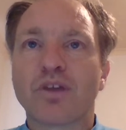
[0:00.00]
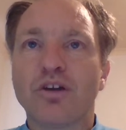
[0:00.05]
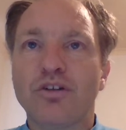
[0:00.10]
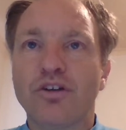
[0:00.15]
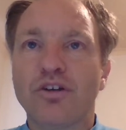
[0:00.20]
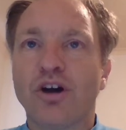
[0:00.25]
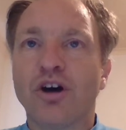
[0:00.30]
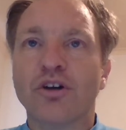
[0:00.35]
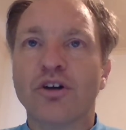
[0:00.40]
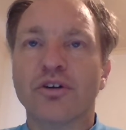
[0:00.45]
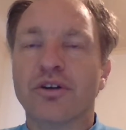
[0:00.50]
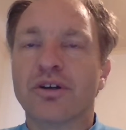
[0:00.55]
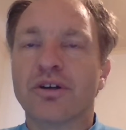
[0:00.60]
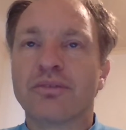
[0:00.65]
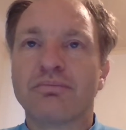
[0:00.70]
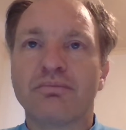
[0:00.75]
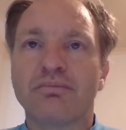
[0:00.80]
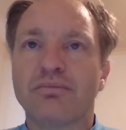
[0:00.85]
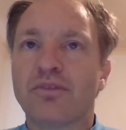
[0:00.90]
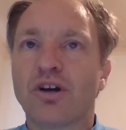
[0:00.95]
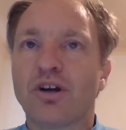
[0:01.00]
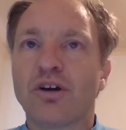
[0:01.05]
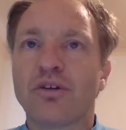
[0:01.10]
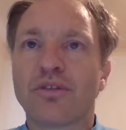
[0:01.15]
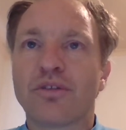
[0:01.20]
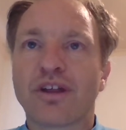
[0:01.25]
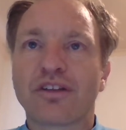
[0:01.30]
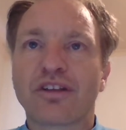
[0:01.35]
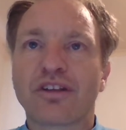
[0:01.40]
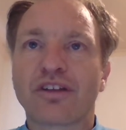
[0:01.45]
No,
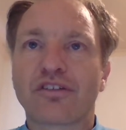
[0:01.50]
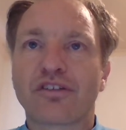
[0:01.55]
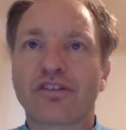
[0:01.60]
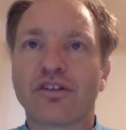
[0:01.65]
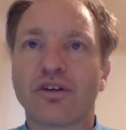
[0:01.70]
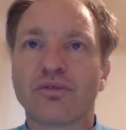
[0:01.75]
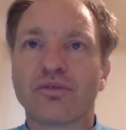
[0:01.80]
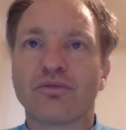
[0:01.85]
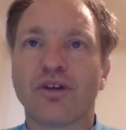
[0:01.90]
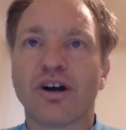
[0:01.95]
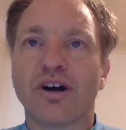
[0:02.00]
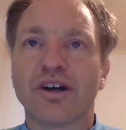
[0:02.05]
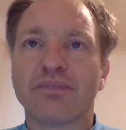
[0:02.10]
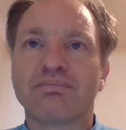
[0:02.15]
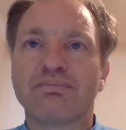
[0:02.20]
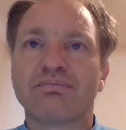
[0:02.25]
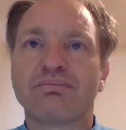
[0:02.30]
that's not right.